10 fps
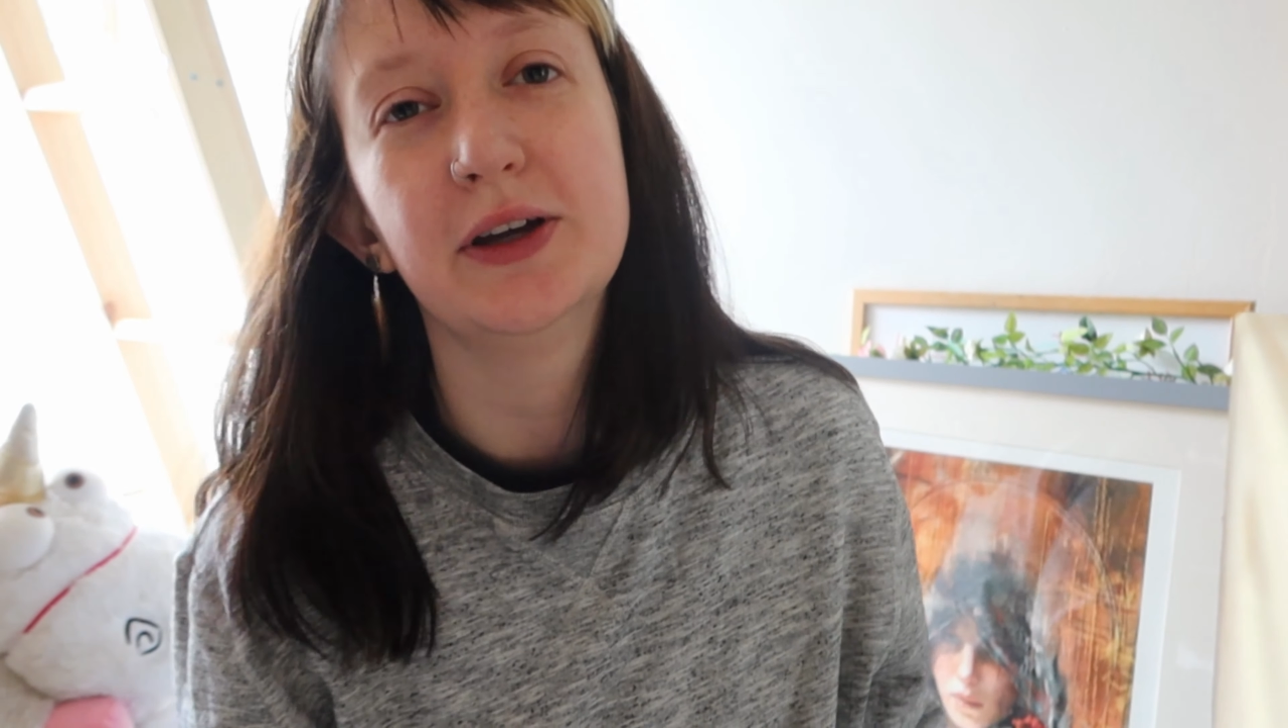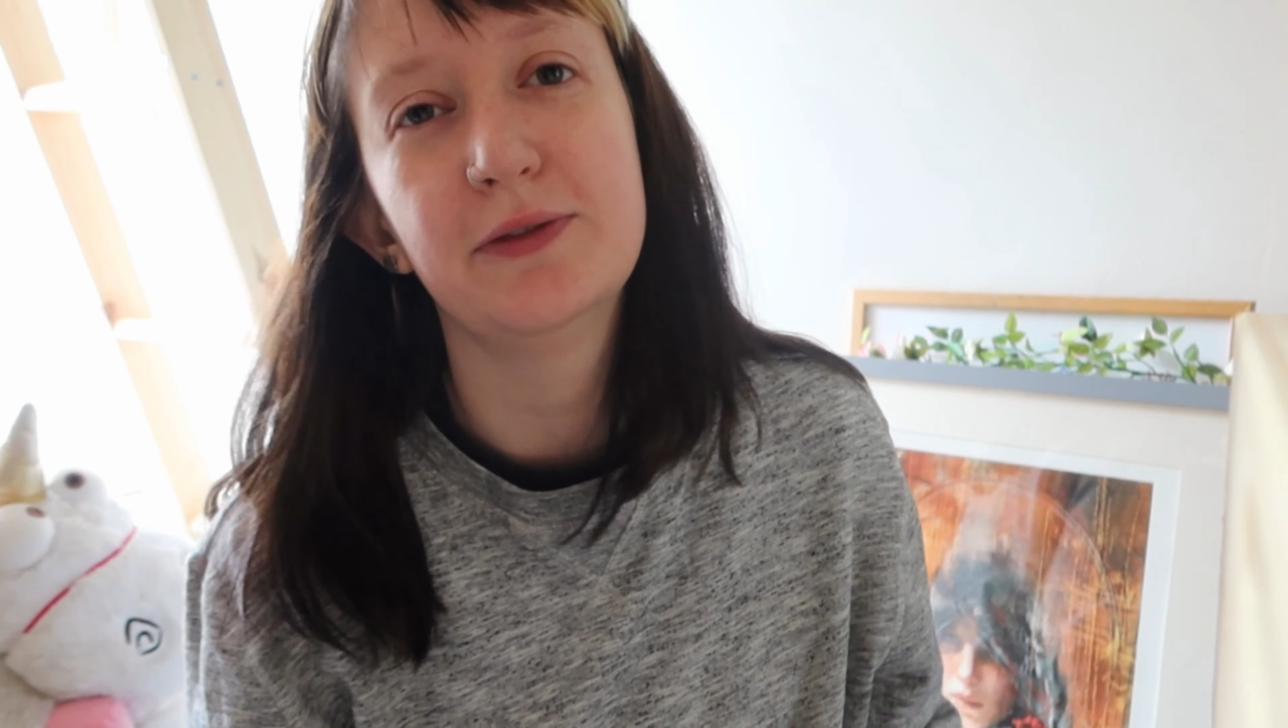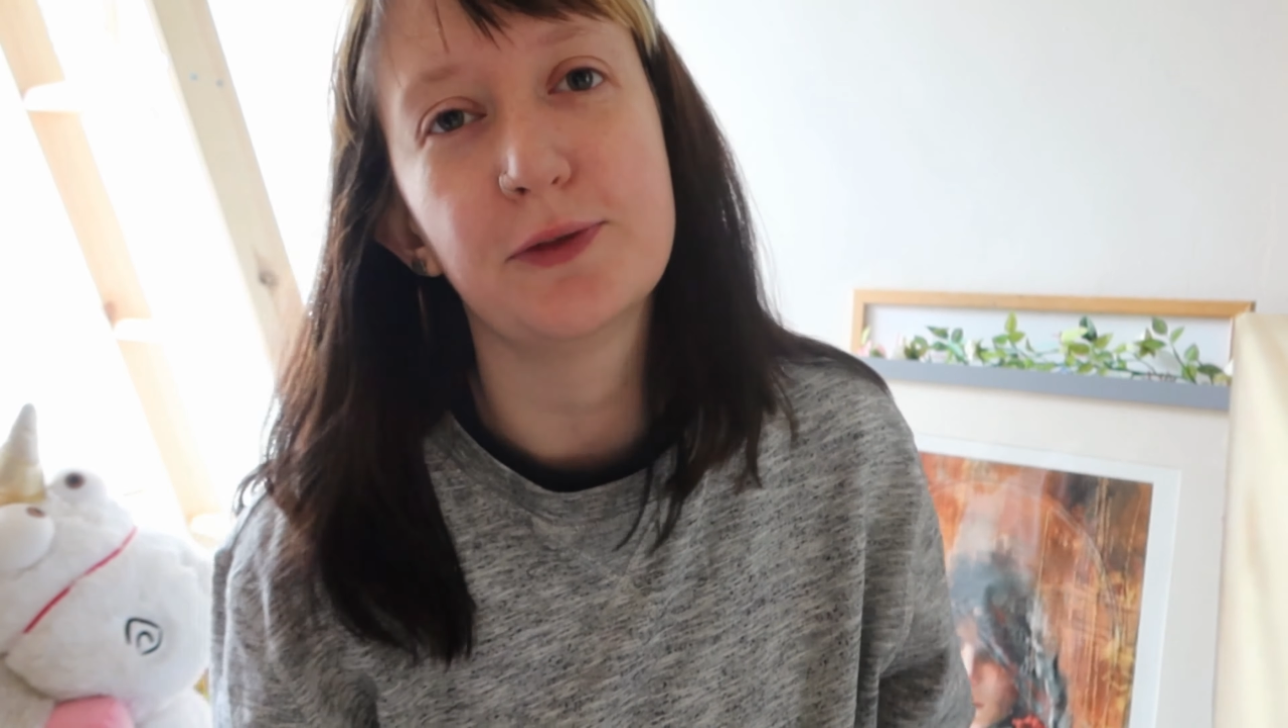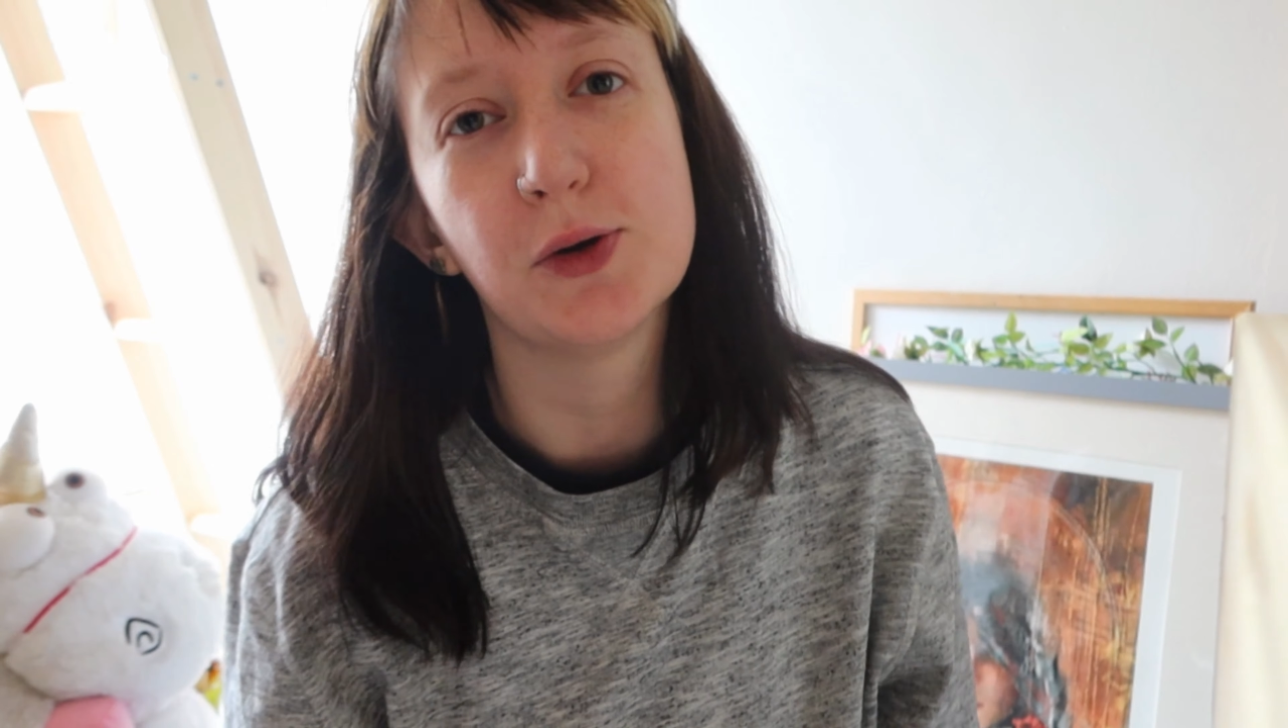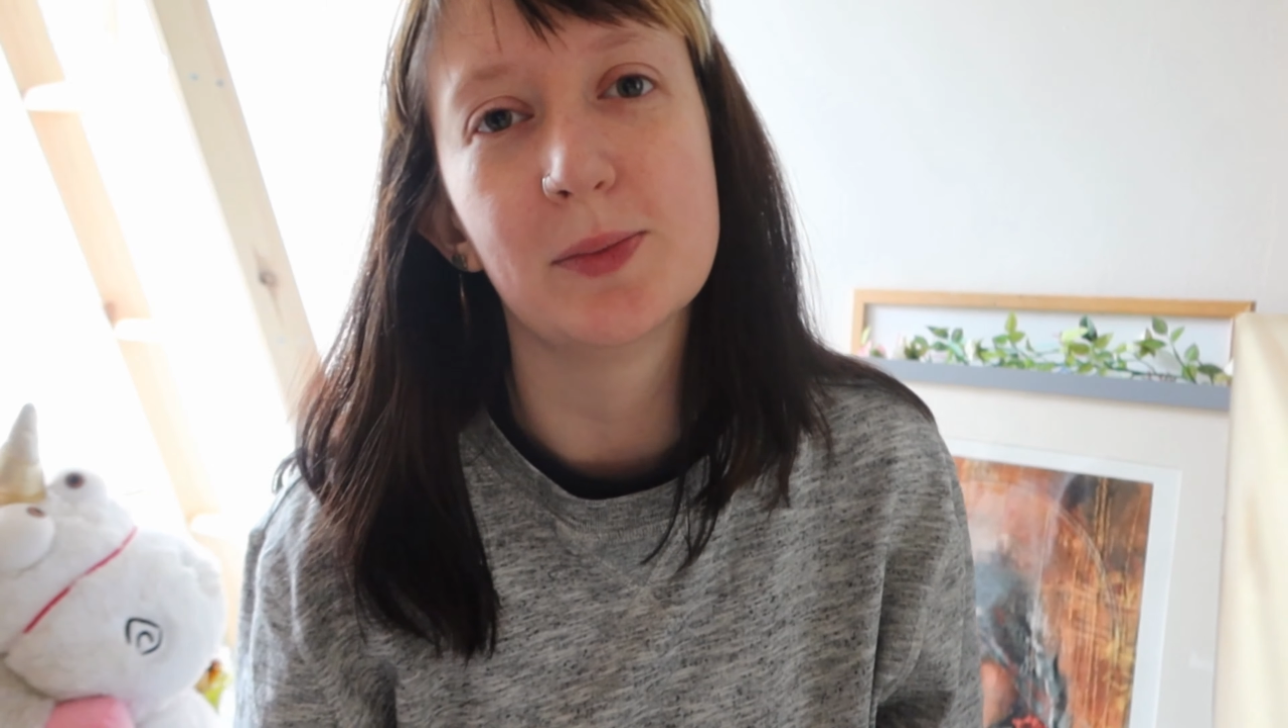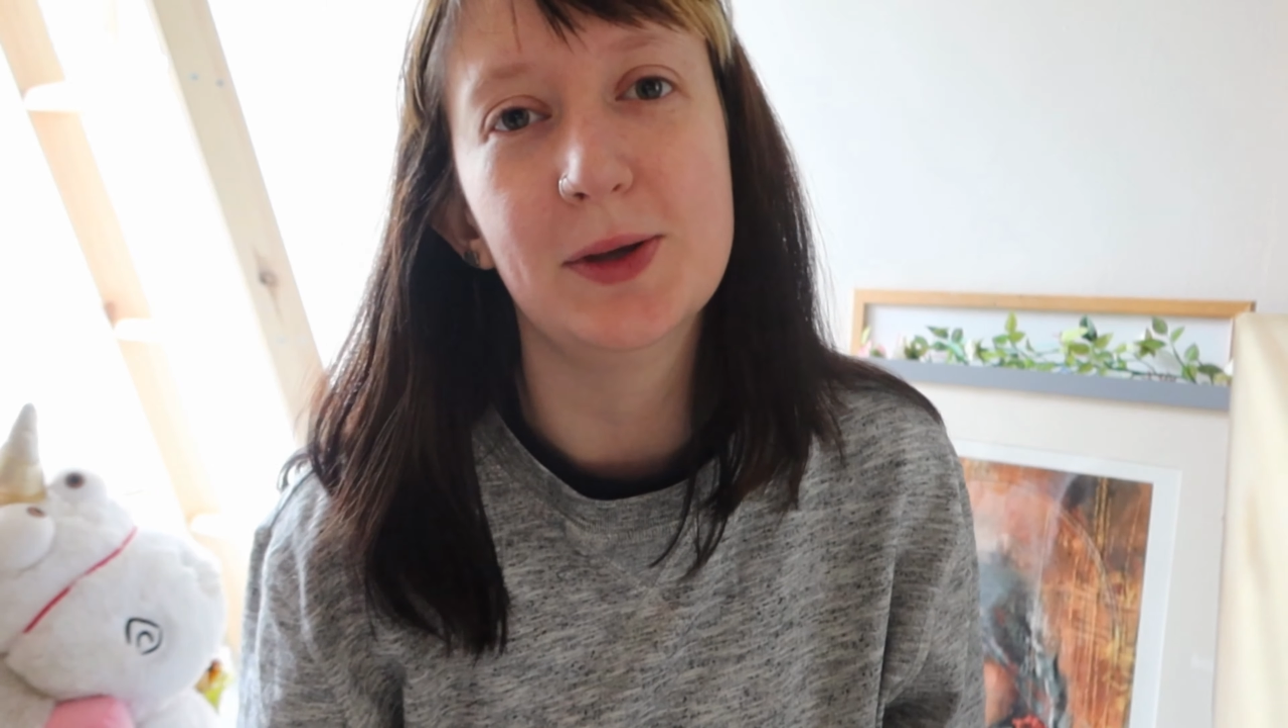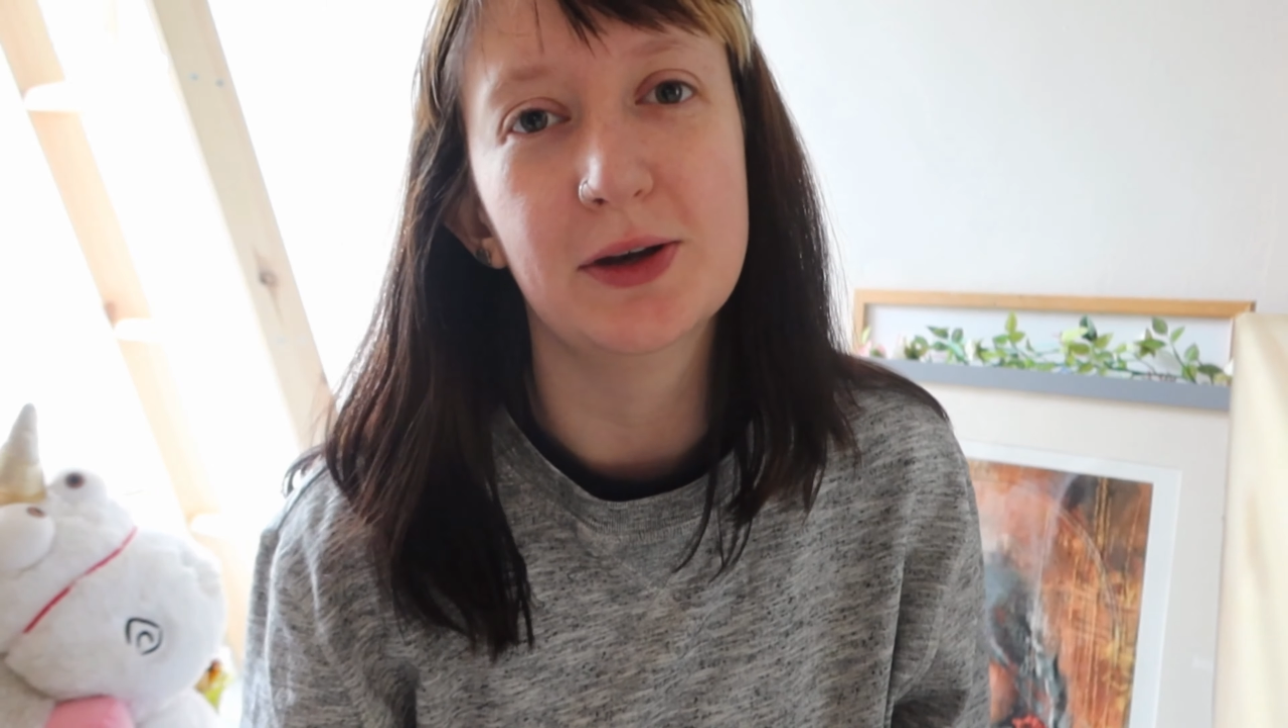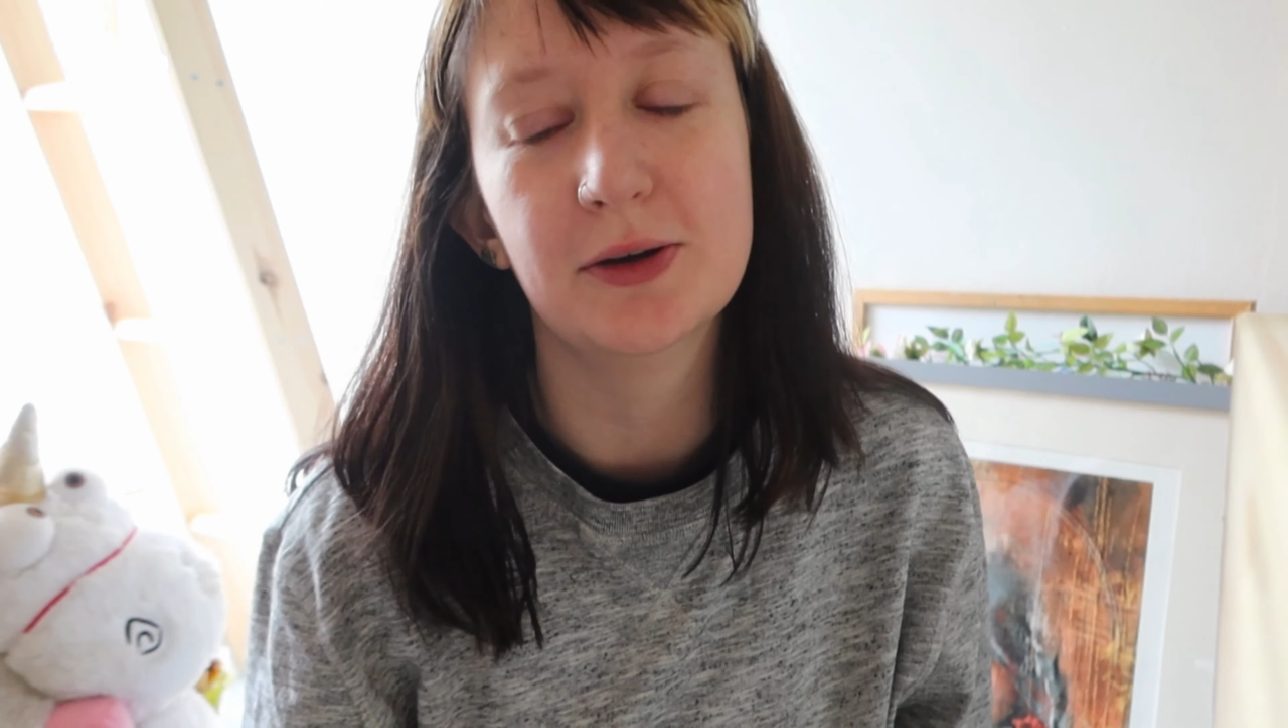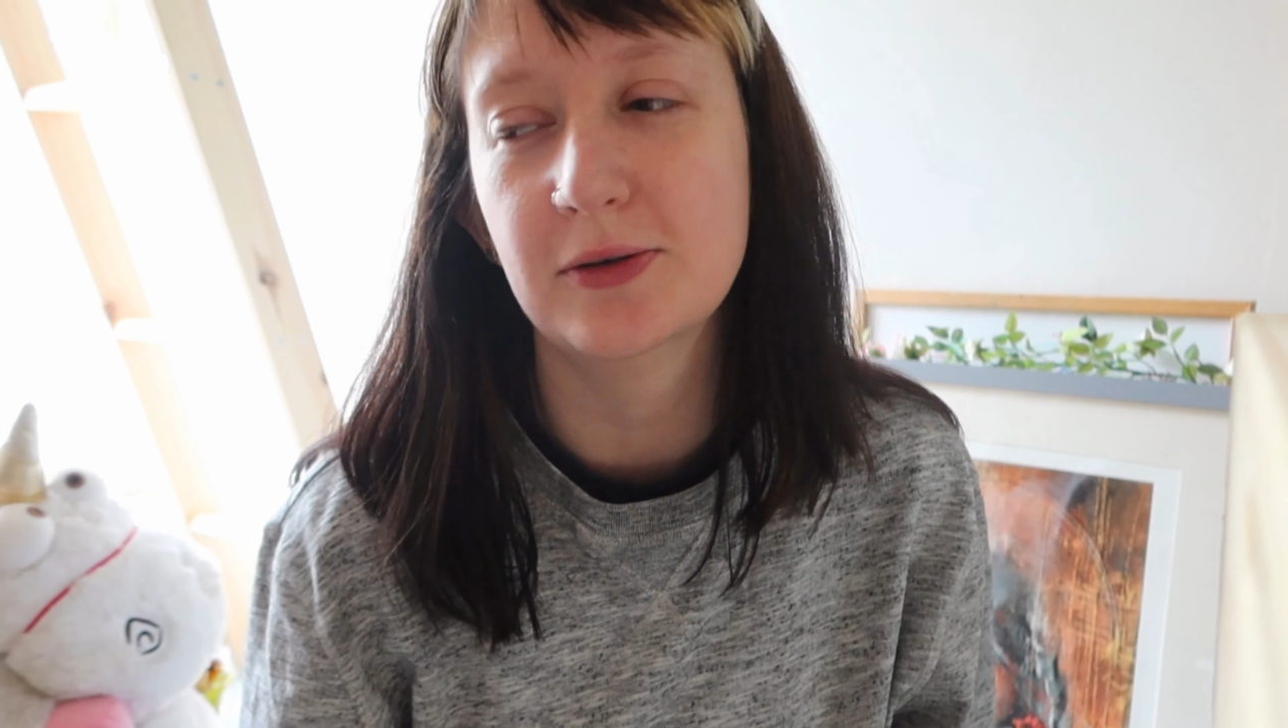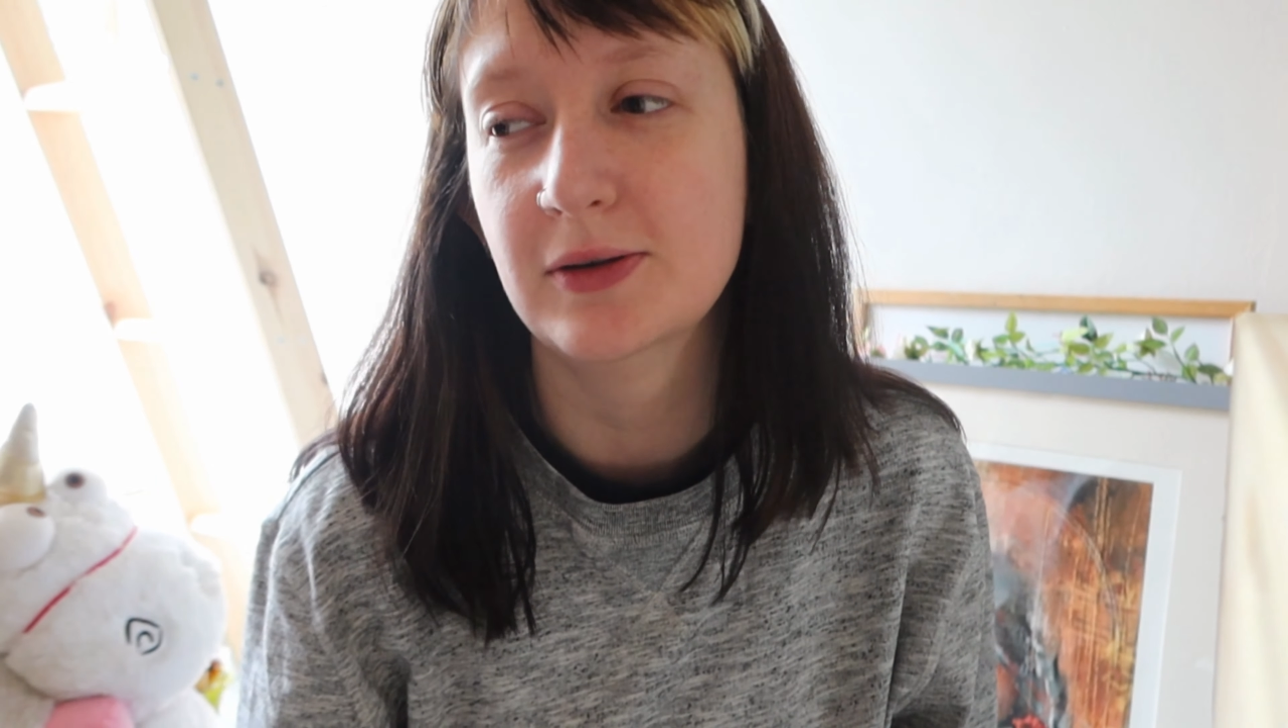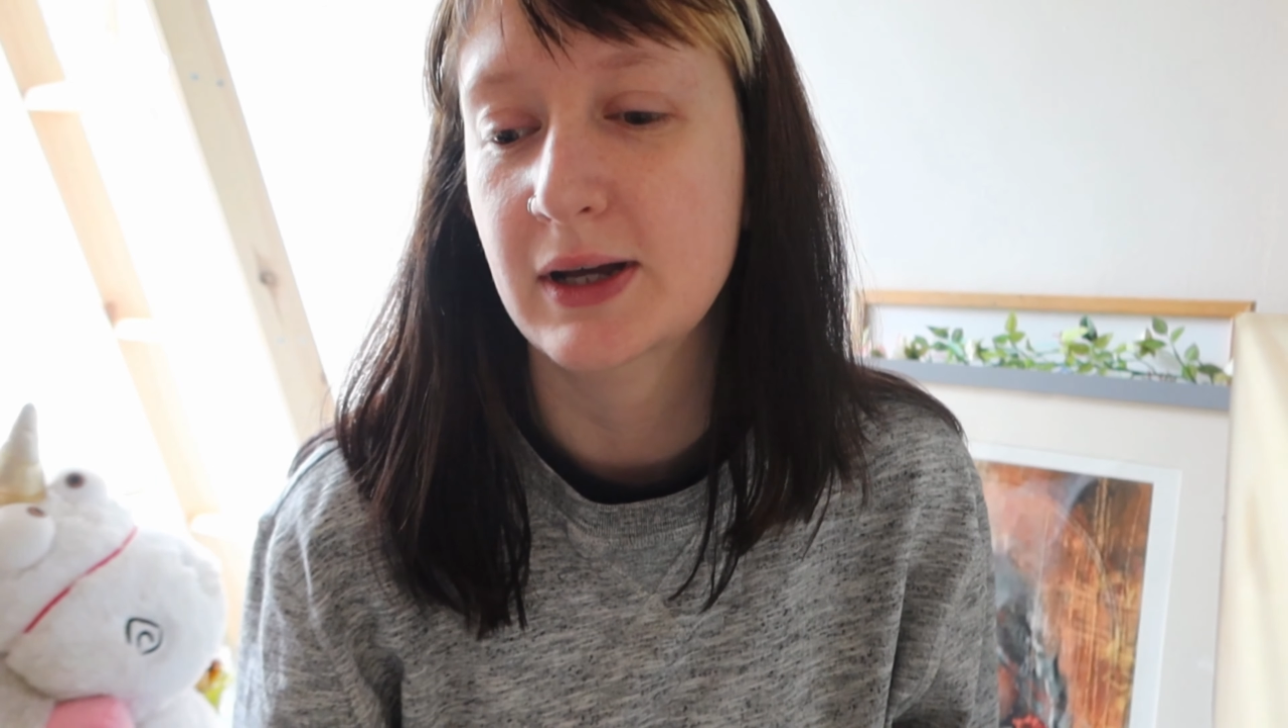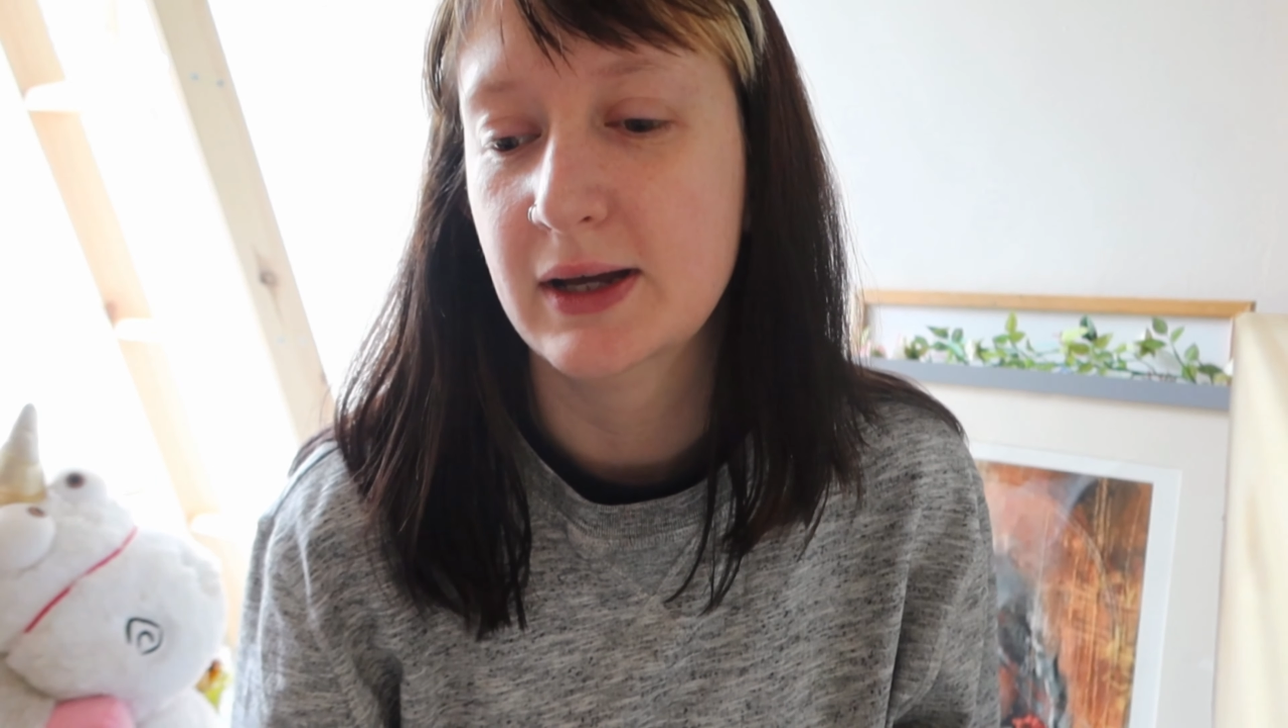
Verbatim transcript: inform you